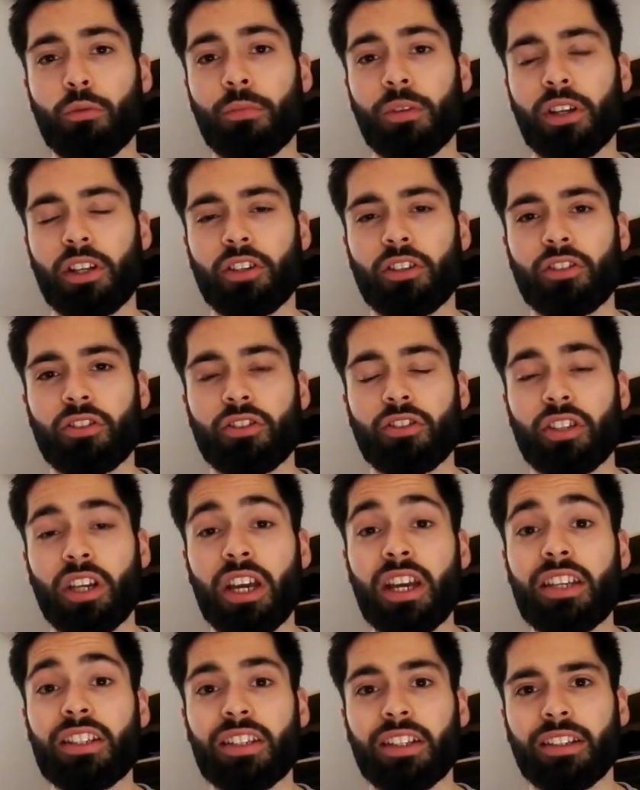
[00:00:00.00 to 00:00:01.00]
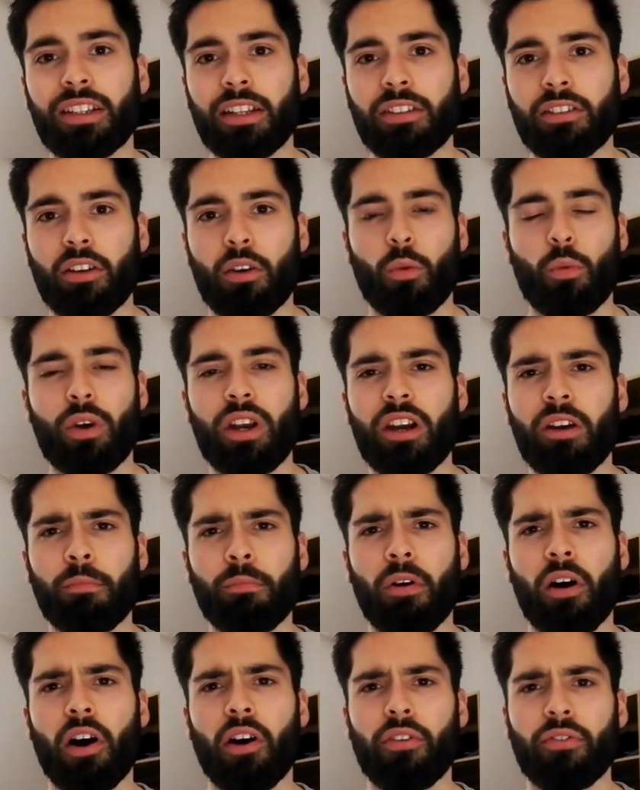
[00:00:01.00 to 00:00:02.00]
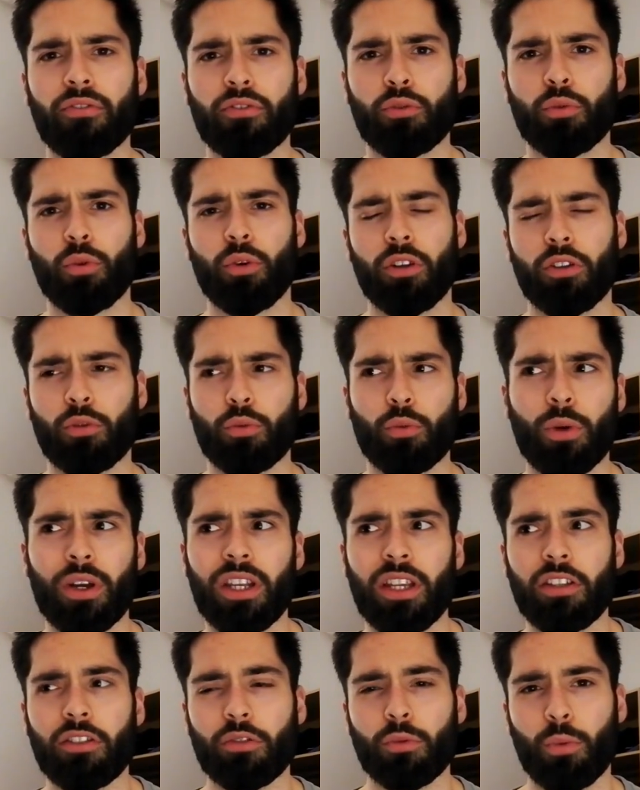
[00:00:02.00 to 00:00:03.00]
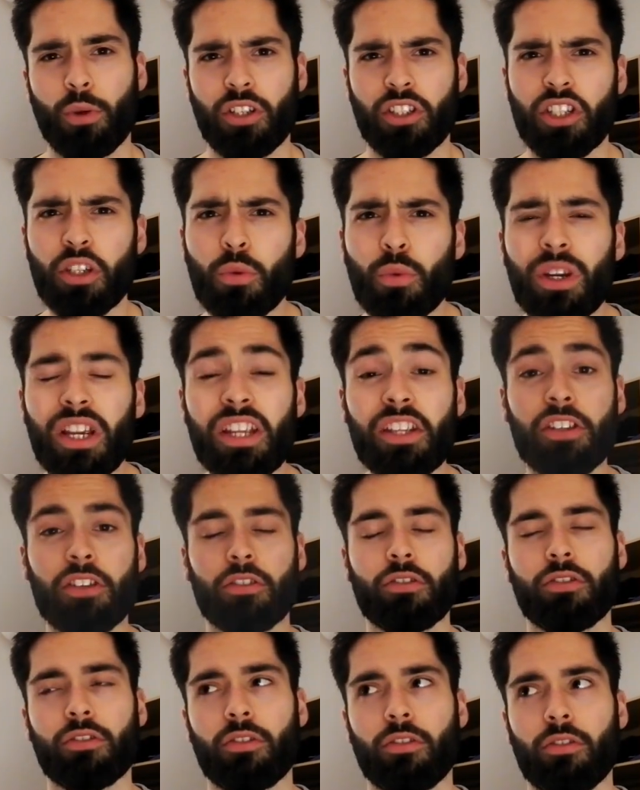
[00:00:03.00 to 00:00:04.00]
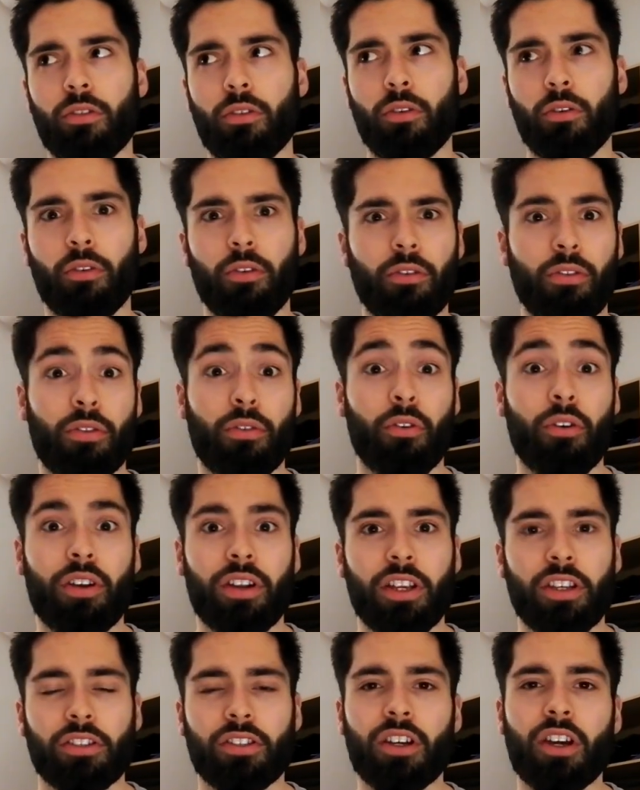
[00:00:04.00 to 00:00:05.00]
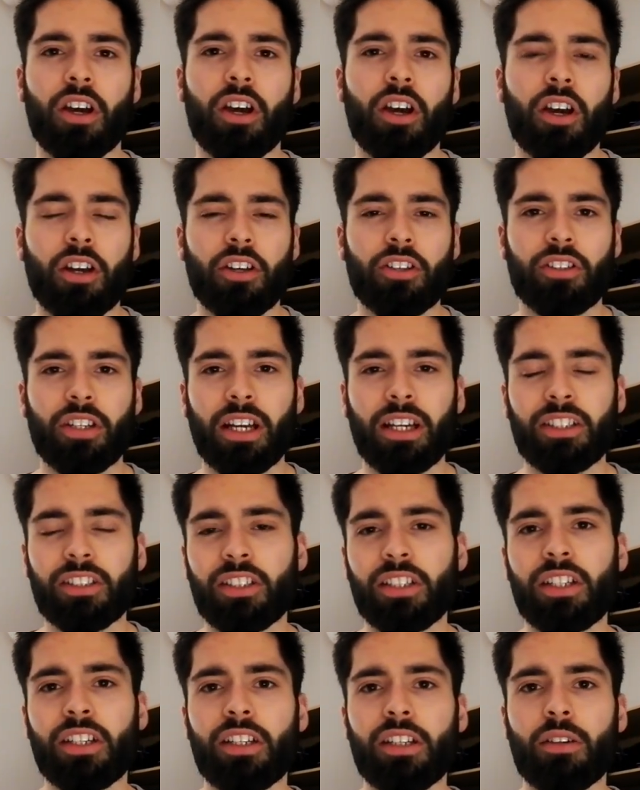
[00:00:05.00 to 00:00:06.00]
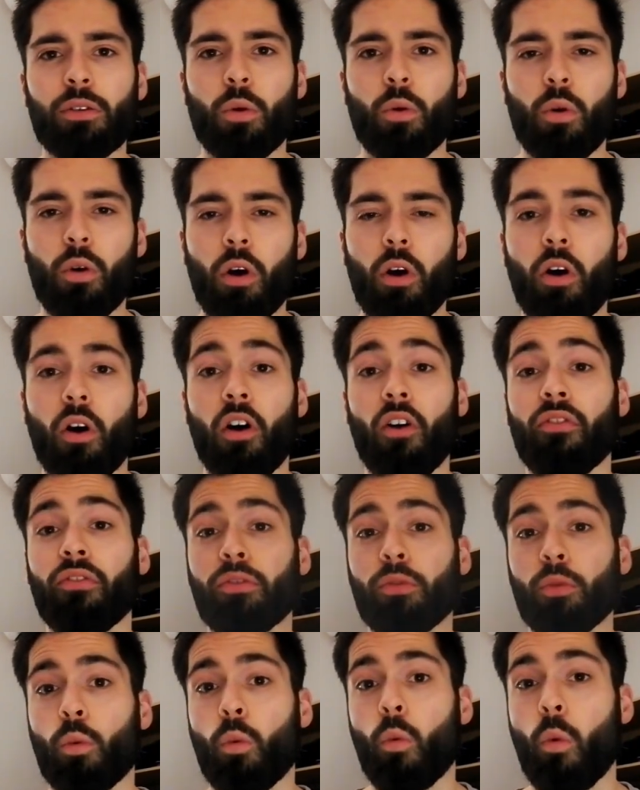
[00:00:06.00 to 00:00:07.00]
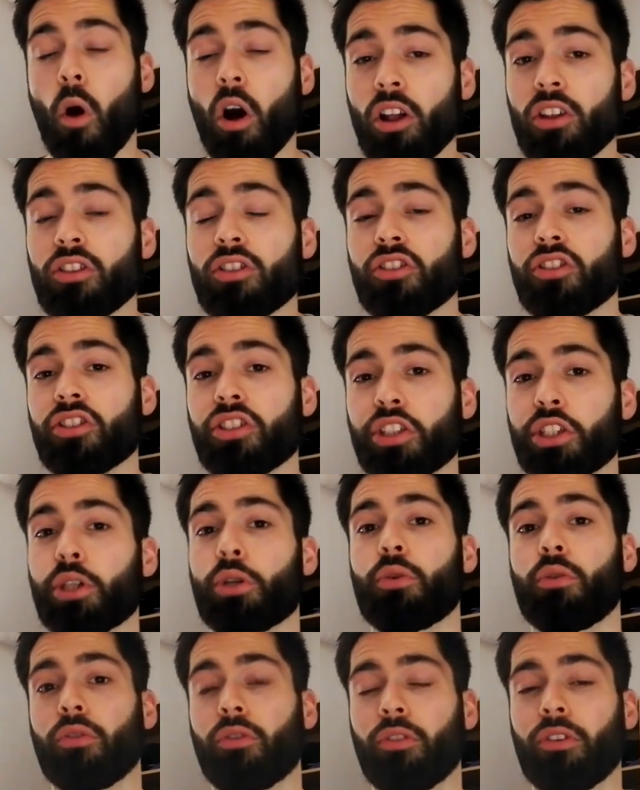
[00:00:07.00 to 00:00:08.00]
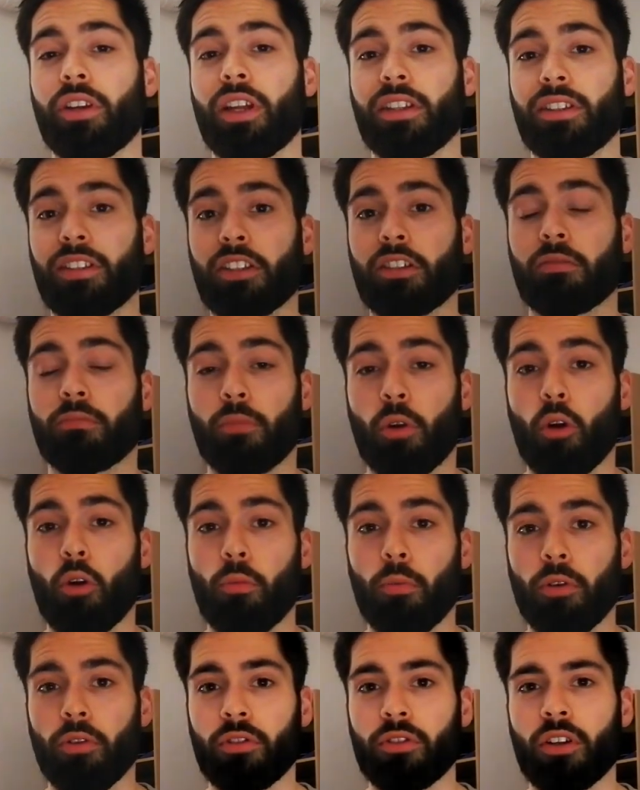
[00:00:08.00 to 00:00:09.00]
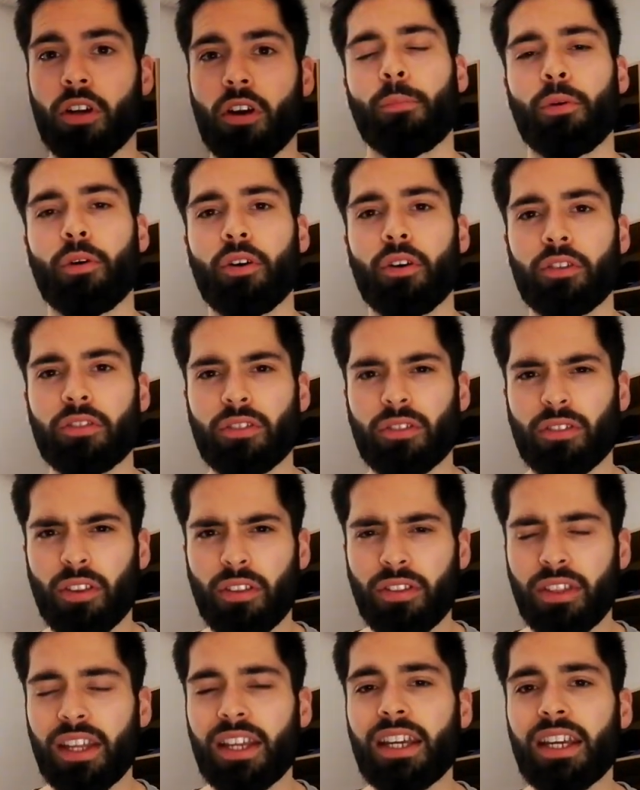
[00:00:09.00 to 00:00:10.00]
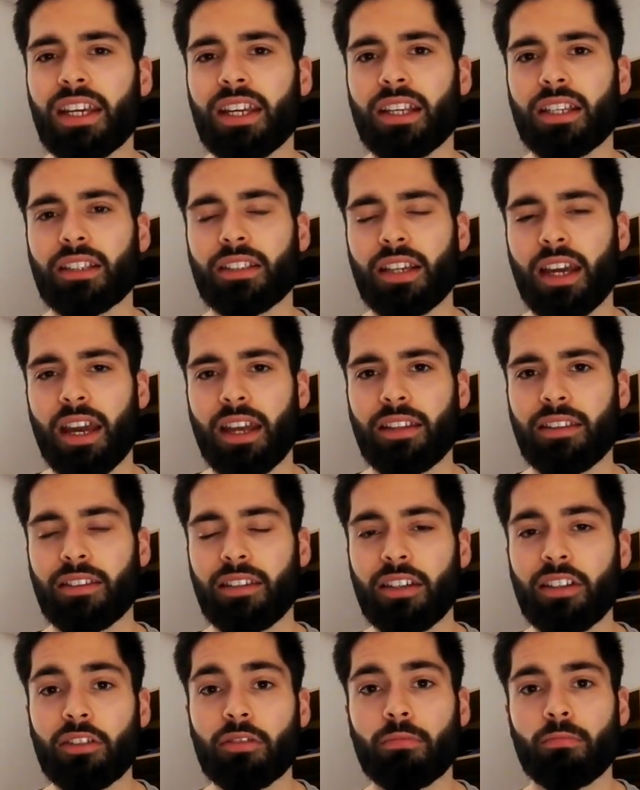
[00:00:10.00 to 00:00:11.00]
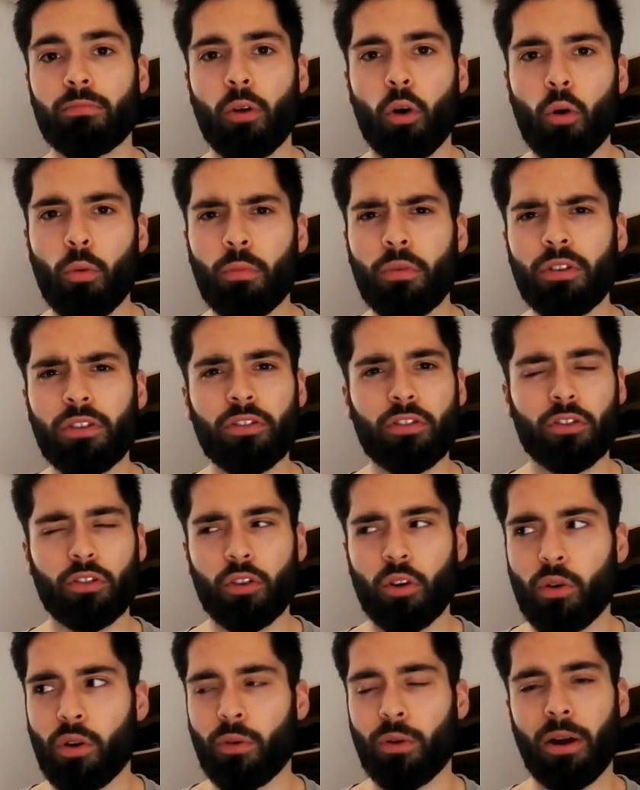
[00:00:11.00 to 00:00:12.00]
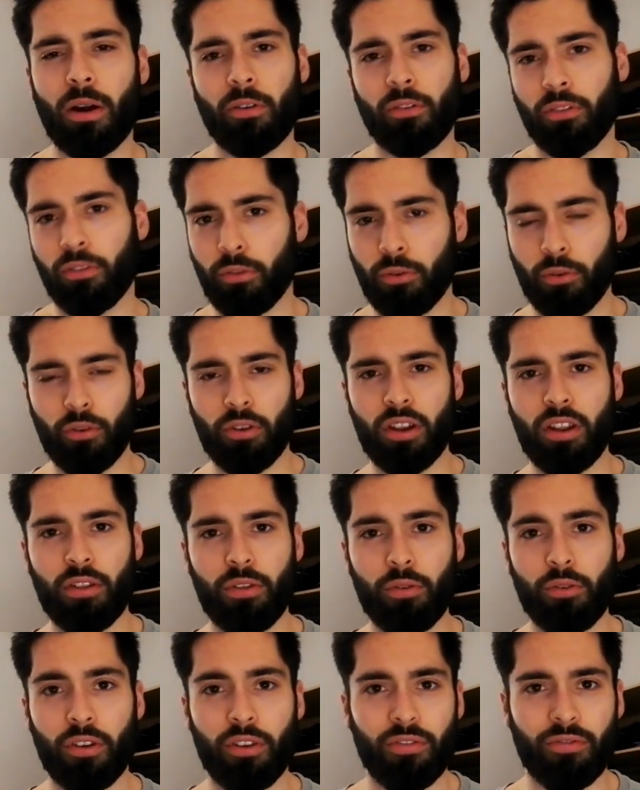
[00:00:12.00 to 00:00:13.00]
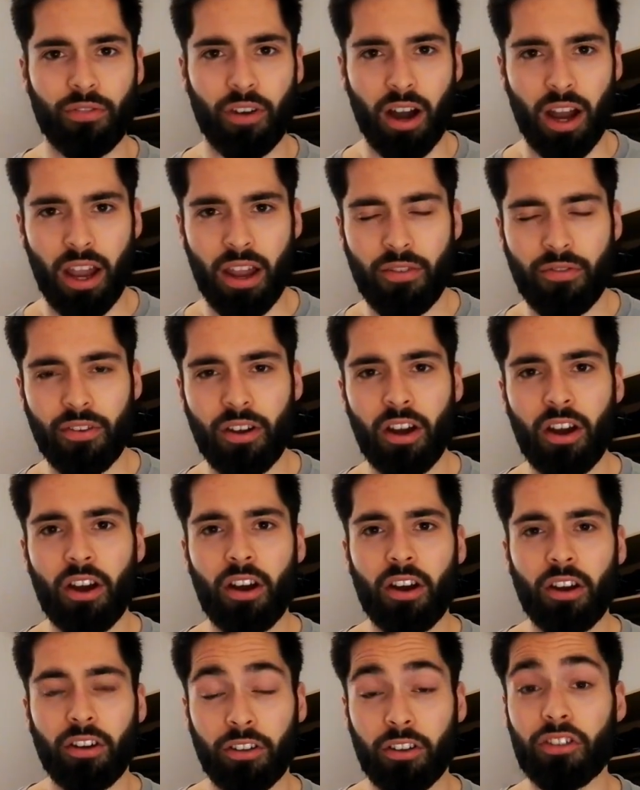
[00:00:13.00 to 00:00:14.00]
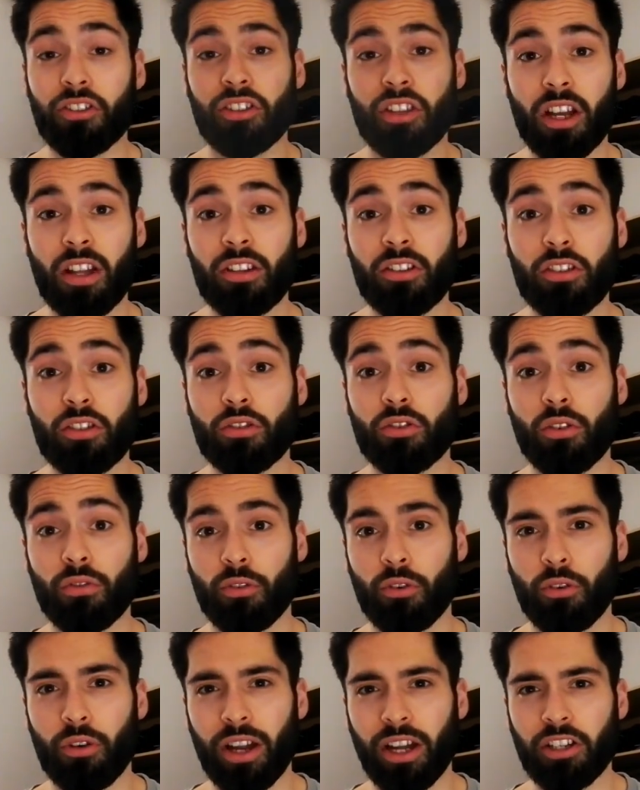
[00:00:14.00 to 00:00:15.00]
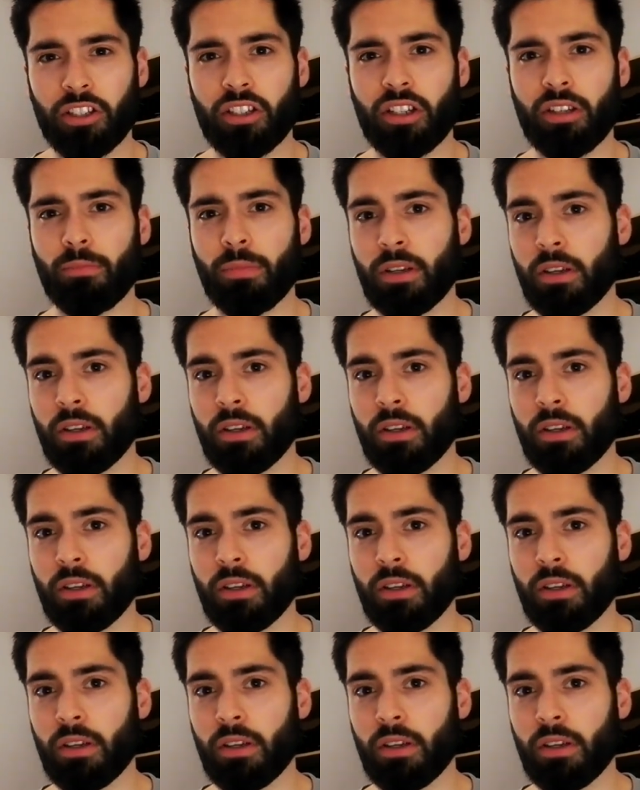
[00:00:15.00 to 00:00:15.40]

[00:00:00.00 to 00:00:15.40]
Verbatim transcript: woman is chasing that career path to her twenties, when she reaches the, her thirties, she actually often wants children at this moment. But the thing is, at this moment, you know, around thirty, thirty-five, the chances of her actually